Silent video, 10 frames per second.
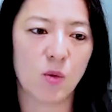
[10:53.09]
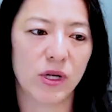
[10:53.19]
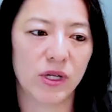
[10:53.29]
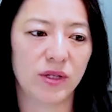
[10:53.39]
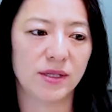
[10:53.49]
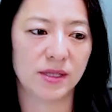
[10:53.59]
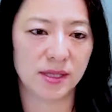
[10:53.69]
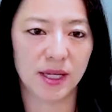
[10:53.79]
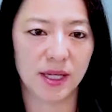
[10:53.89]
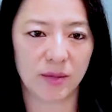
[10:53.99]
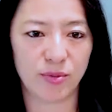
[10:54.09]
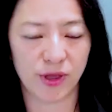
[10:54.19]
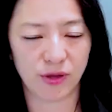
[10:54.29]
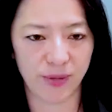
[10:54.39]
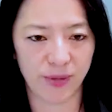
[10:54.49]
where you can sync it up
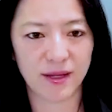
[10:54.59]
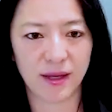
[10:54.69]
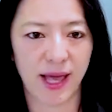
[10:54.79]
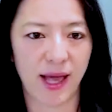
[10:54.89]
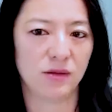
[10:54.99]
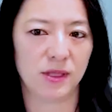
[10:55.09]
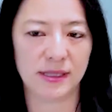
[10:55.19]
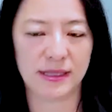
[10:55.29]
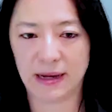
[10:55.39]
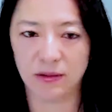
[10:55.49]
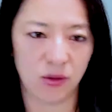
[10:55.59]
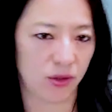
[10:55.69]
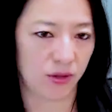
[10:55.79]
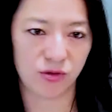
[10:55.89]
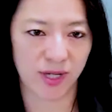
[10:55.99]
with your bank account and download
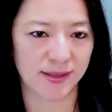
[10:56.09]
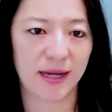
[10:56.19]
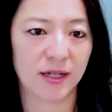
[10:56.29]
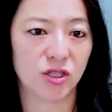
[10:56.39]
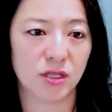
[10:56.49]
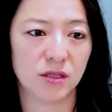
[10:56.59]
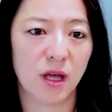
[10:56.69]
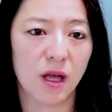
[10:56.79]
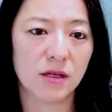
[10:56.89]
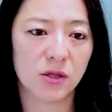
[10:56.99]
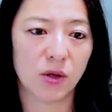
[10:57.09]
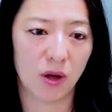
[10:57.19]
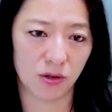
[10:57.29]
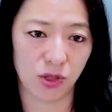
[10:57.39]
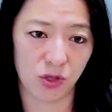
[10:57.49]
all the transactions. So
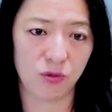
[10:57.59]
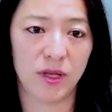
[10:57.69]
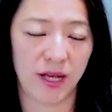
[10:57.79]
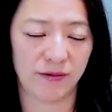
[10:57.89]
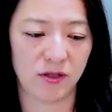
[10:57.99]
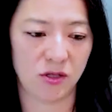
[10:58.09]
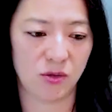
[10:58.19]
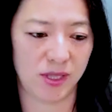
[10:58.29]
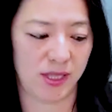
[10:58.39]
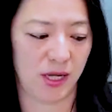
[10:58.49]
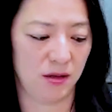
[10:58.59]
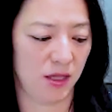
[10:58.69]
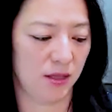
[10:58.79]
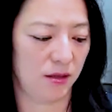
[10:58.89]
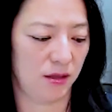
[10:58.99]
all you really you have to do is tell
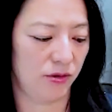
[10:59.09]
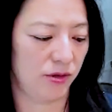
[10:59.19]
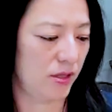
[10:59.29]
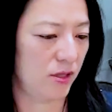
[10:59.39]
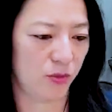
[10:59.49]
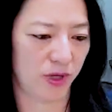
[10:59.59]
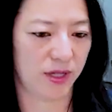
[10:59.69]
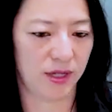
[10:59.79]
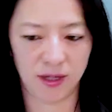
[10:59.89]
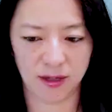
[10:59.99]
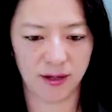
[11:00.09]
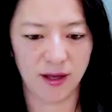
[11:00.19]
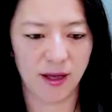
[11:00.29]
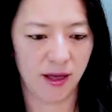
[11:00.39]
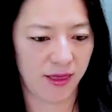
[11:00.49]
it, you know, this is marketing,
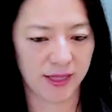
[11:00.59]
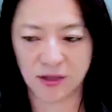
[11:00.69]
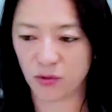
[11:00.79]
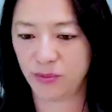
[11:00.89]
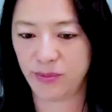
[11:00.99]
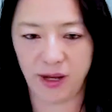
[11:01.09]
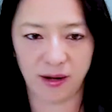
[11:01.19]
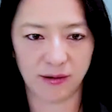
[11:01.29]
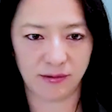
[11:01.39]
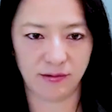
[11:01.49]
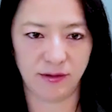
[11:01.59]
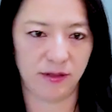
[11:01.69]
that's a repair, you know,